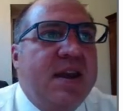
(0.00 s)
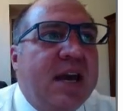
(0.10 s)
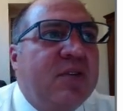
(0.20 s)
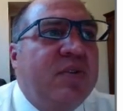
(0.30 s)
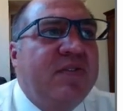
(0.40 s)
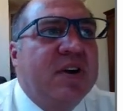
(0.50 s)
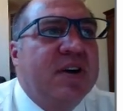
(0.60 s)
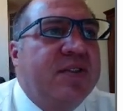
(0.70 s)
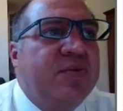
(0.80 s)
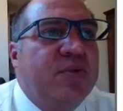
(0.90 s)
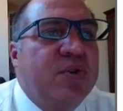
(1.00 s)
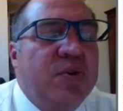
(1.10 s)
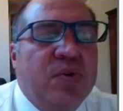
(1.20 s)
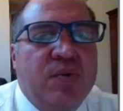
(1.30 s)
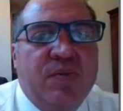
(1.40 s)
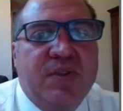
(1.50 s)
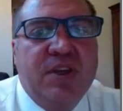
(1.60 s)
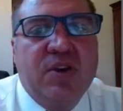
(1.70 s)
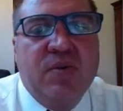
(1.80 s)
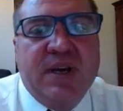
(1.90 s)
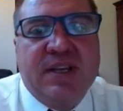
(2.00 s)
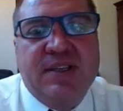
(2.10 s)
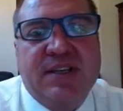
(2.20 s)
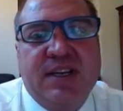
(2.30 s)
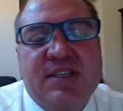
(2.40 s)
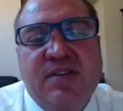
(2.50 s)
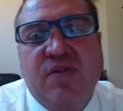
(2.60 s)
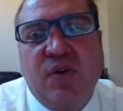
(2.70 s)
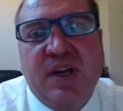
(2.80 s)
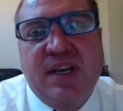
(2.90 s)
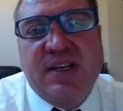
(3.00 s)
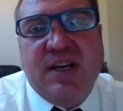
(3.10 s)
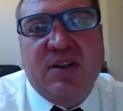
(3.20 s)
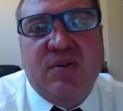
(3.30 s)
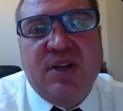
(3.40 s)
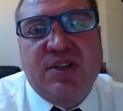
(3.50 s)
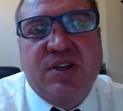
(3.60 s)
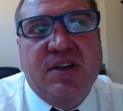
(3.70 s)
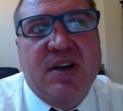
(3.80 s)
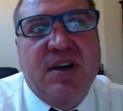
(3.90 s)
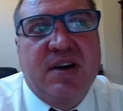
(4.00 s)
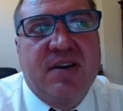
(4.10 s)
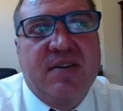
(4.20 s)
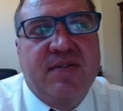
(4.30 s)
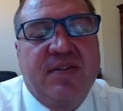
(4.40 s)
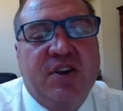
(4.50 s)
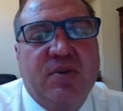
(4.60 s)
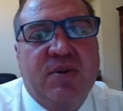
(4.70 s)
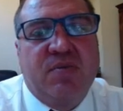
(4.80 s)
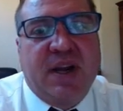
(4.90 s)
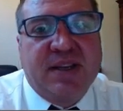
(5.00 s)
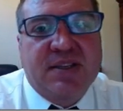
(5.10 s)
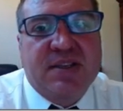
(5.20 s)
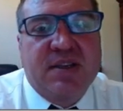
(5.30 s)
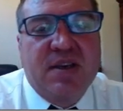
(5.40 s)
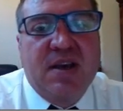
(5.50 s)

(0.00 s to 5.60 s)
Now that we've gone through the UN's 1948 Declaration of Human Rights,